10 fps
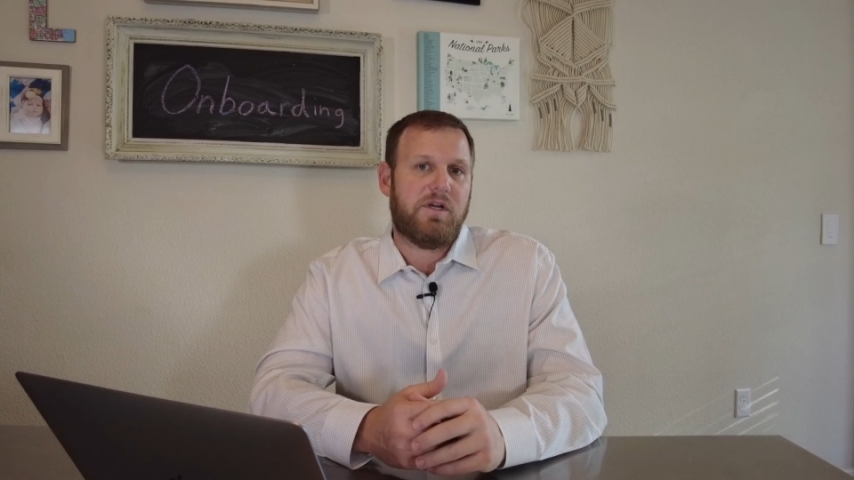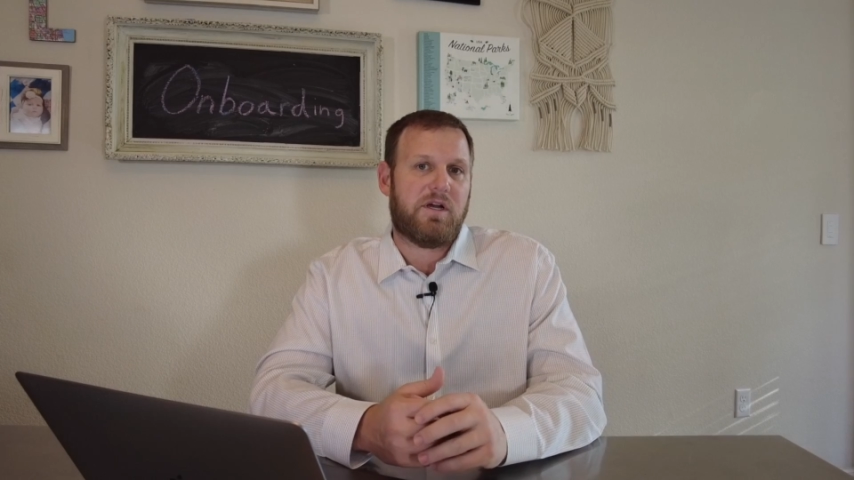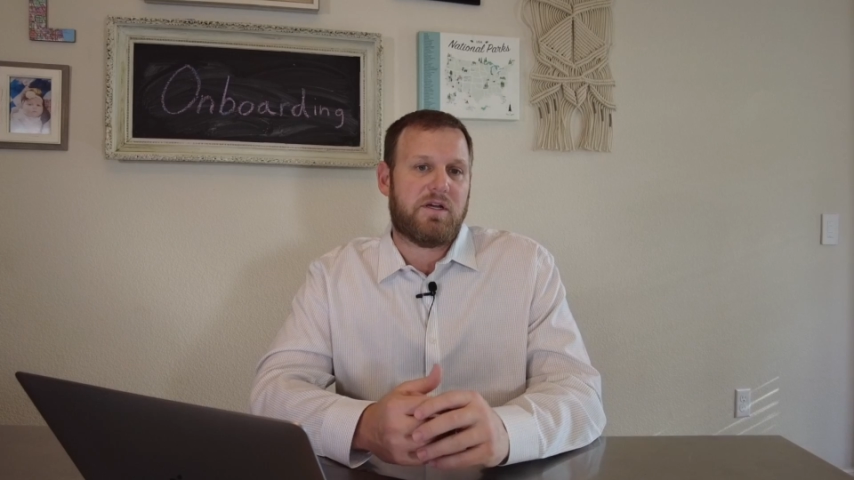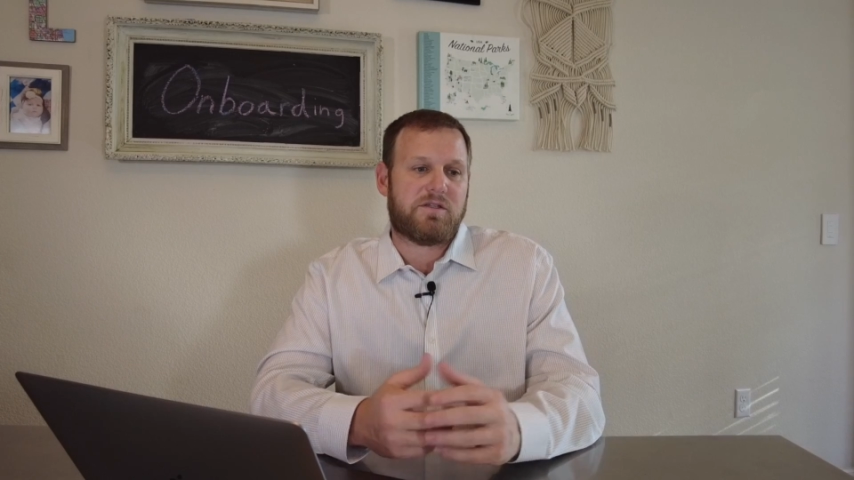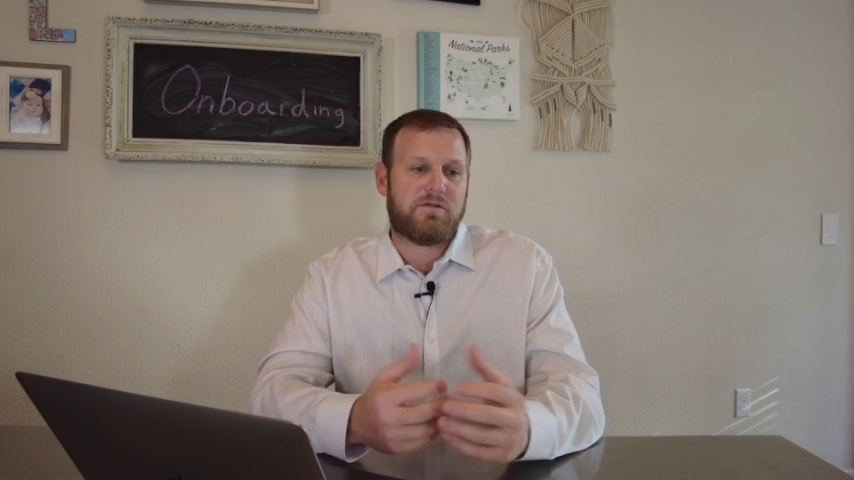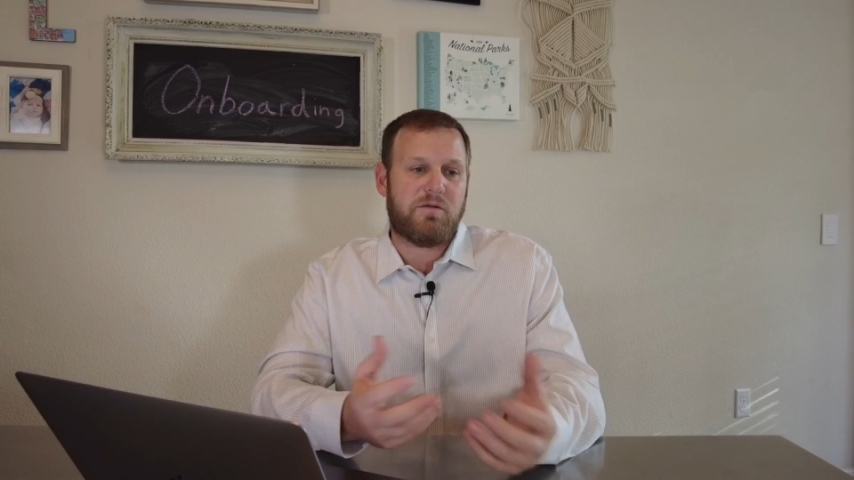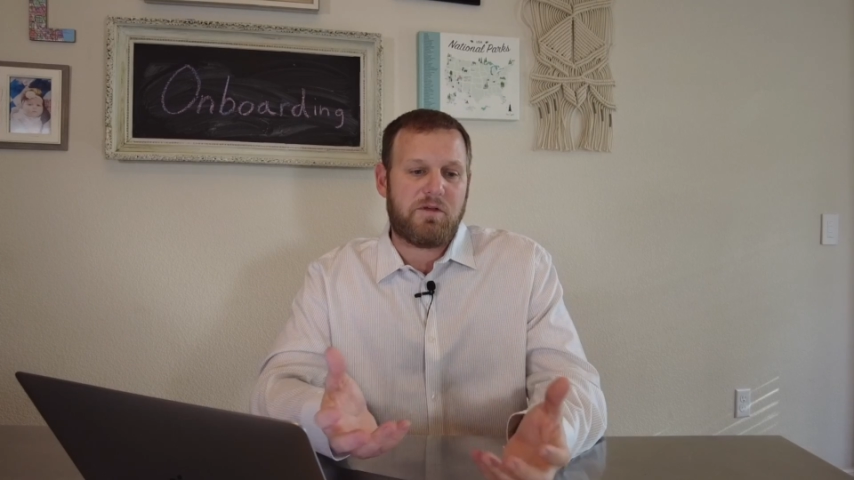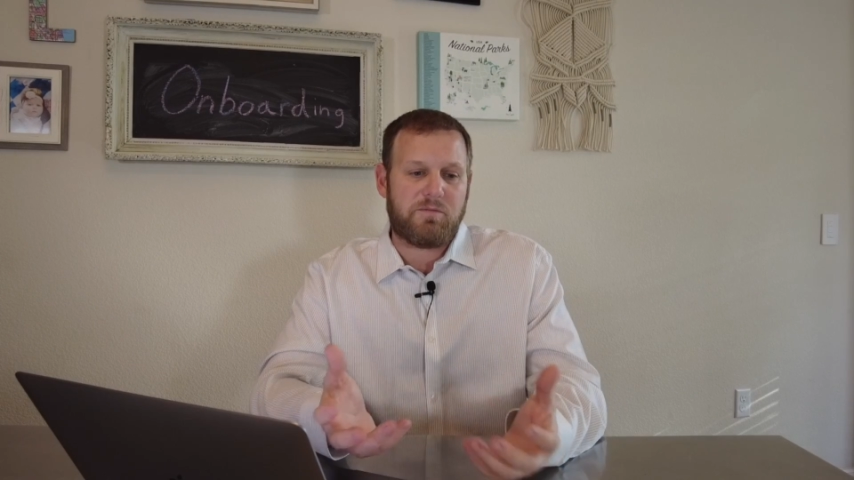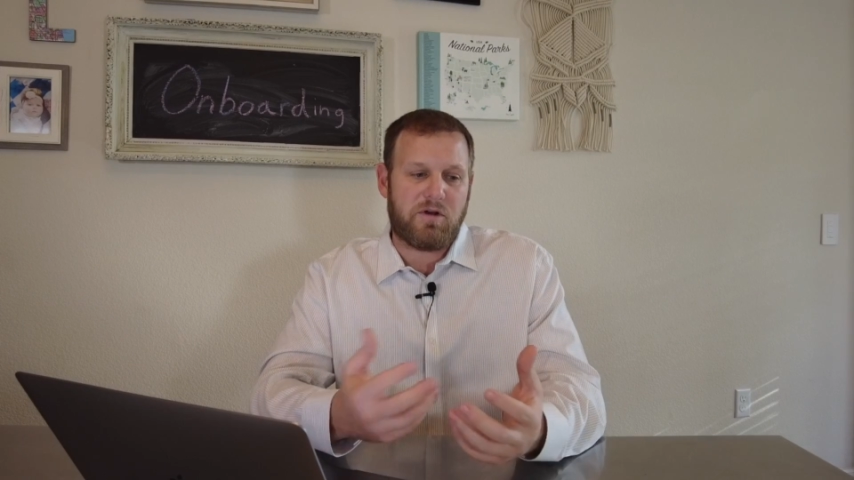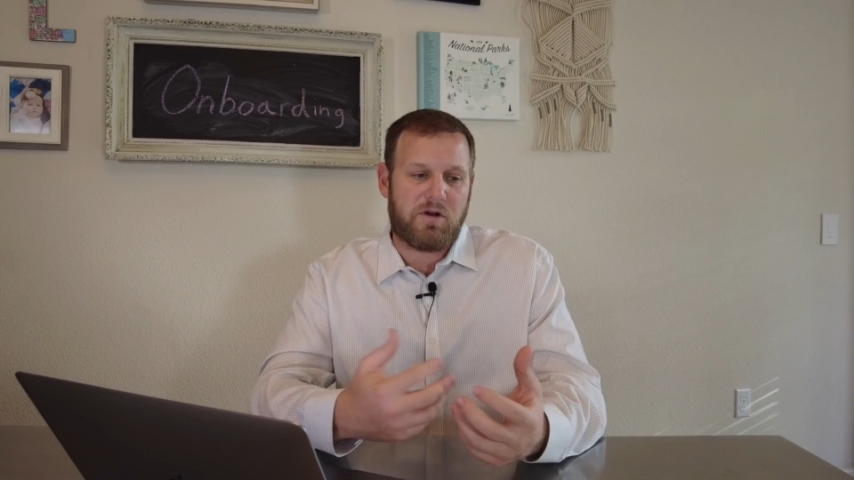Some
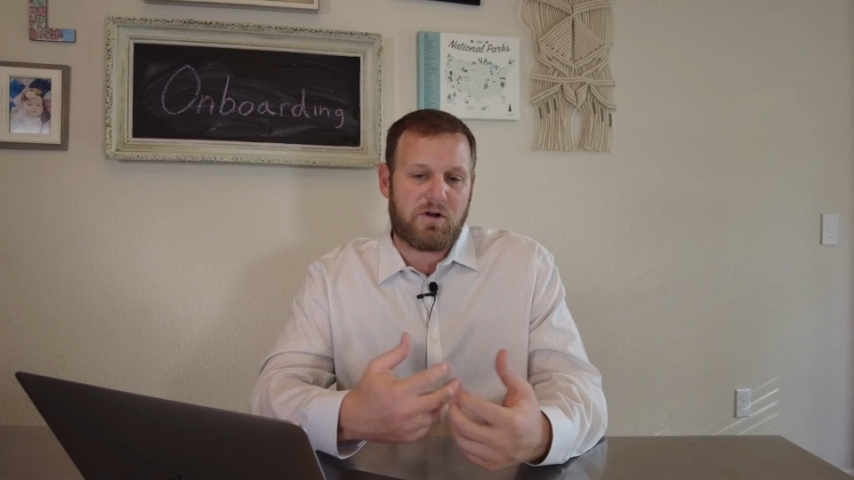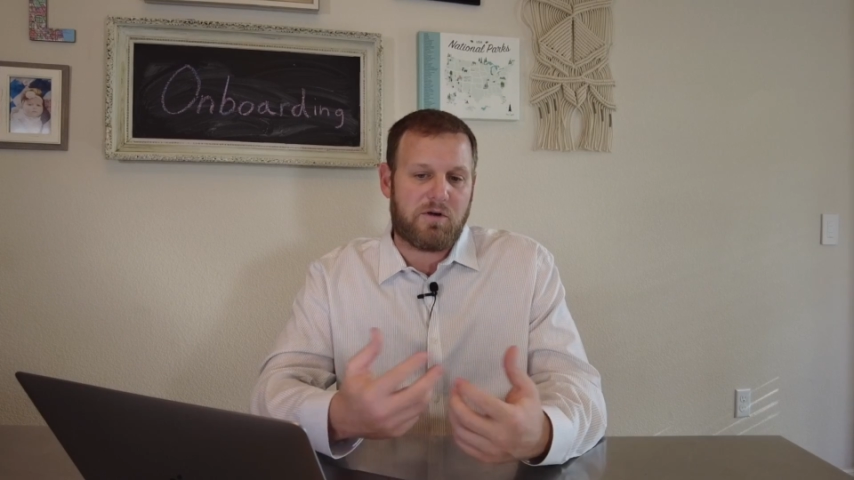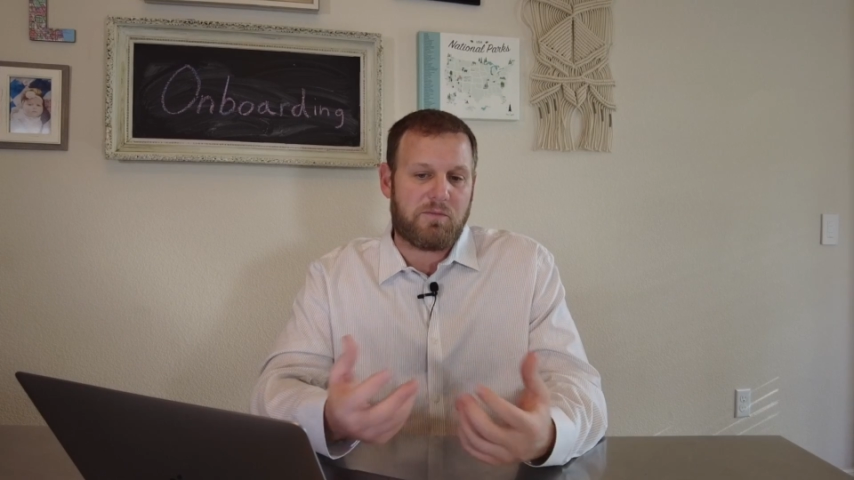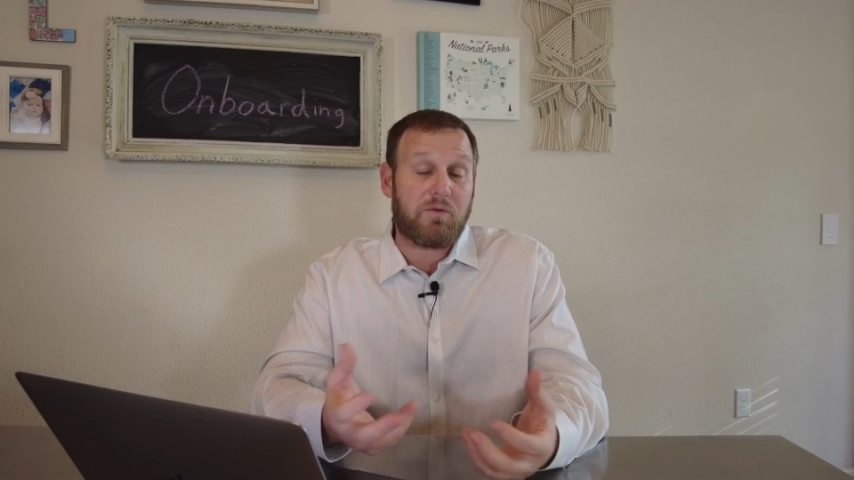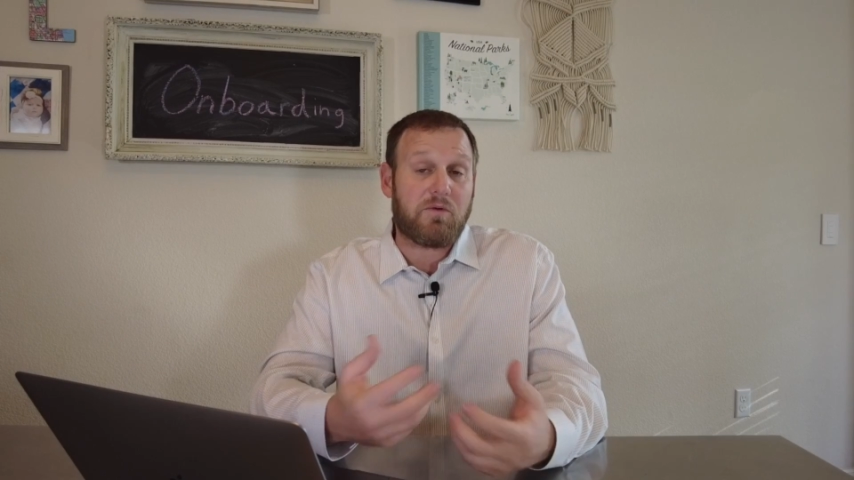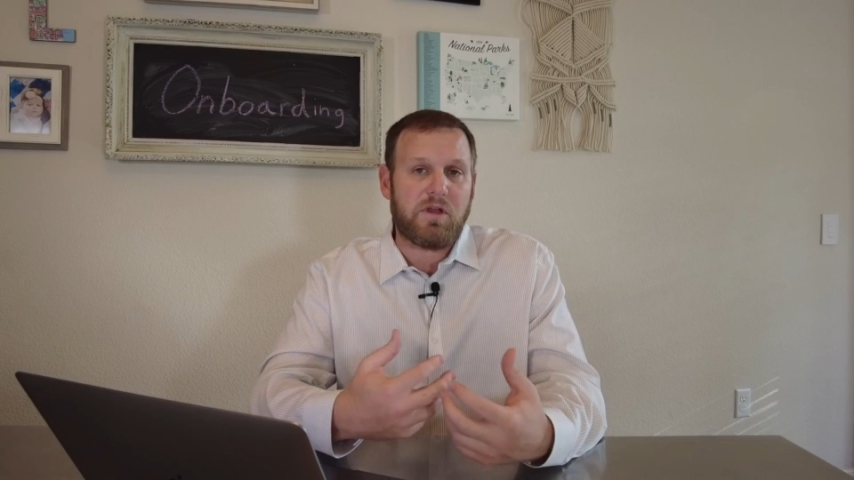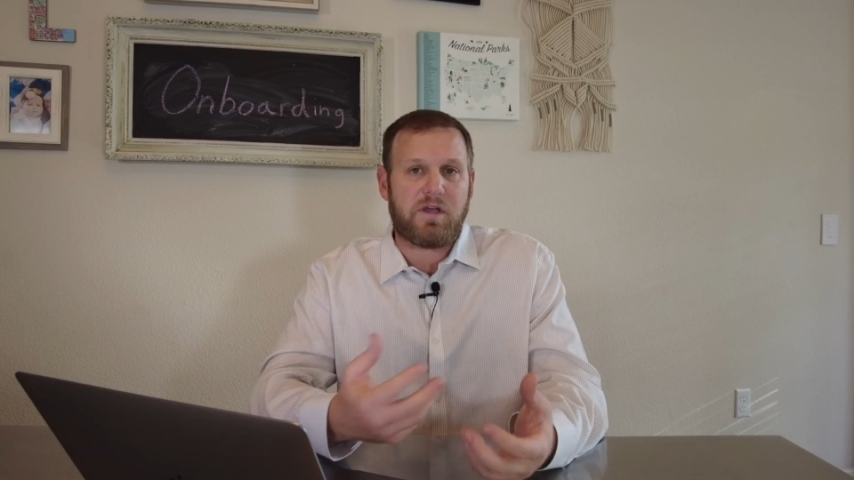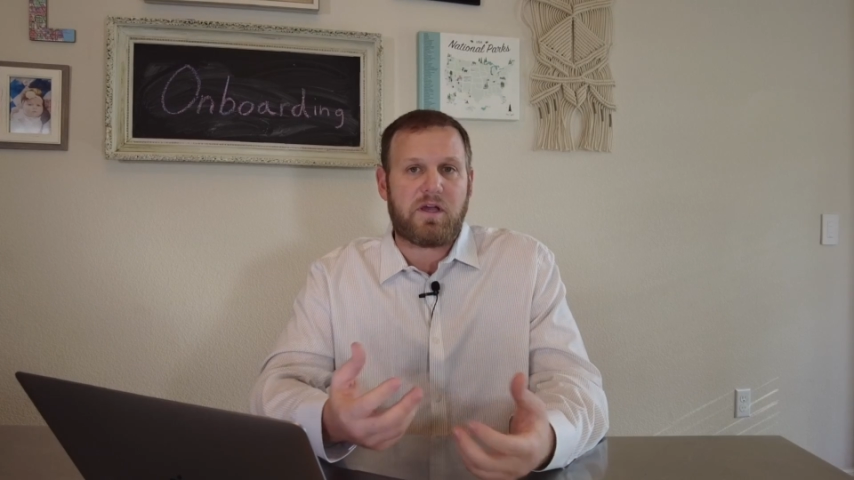people are going to be really